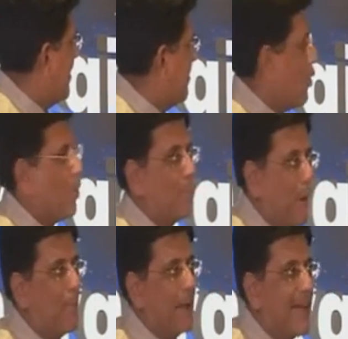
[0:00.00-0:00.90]
more
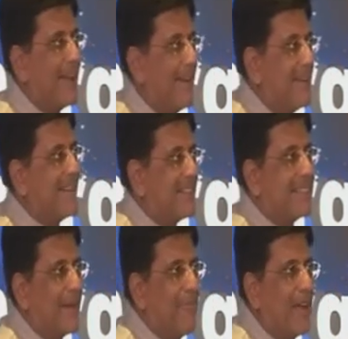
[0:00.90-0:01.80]
properly. I learned it
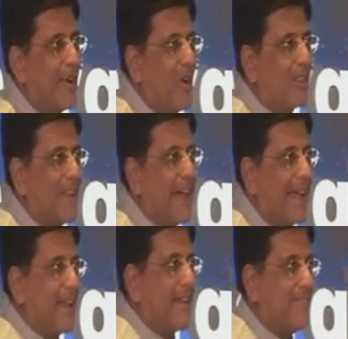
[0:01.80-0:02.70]
somewhere along the
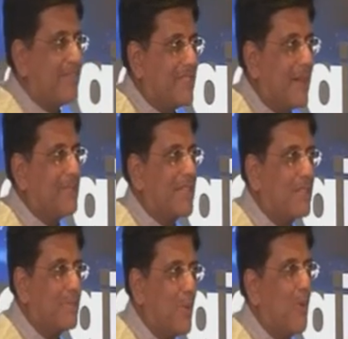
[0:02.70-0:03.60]
line in some
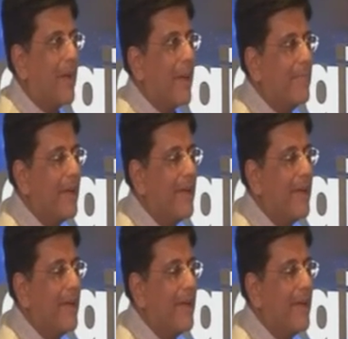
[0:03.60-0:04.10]
such program.